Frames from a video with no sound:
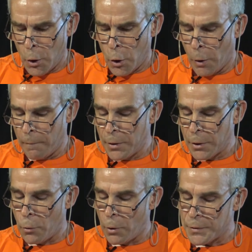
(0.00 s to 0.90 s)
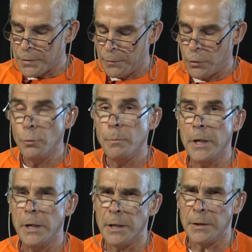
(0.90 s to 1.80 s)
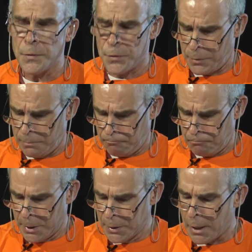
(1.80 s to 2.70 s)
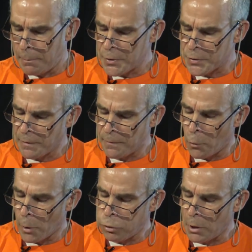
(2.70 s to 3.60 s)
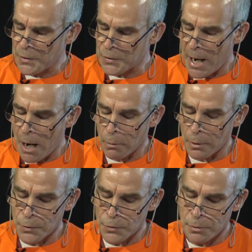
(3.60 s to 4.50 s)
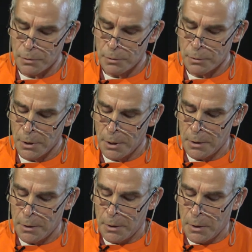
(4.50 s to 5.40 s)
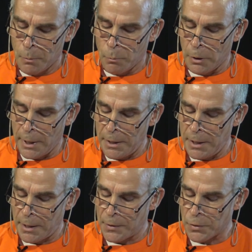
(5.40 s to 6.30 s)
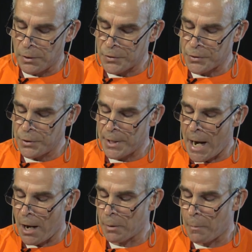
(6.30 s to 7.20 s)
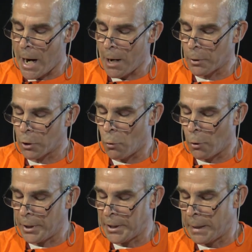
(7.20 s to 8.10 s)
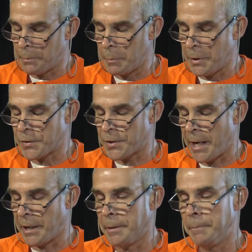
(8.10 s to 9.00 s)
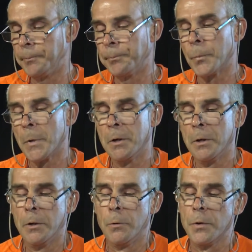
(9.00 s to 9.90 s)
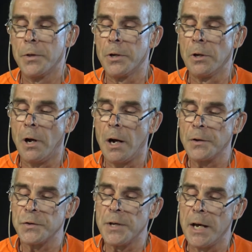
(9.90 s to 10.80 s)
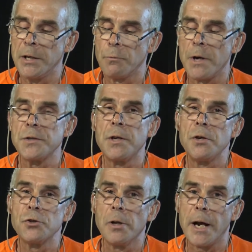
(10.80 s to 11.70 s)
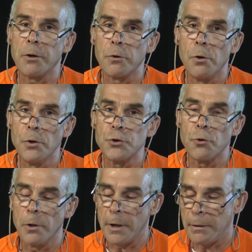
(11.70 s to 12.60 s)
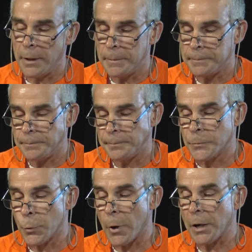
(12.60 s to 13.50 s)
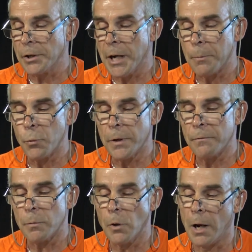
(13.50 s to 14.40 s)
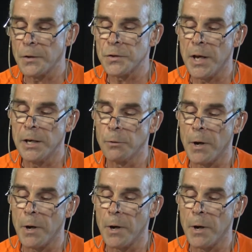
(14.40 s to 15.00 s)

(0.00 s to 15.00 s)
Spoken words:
Over the course of two meetings, encompassing 4+ hours, Blaine Higgs listened to how the Mira quarry came to be sited within a long-standing residential agricultural area, directly upwind from long-standing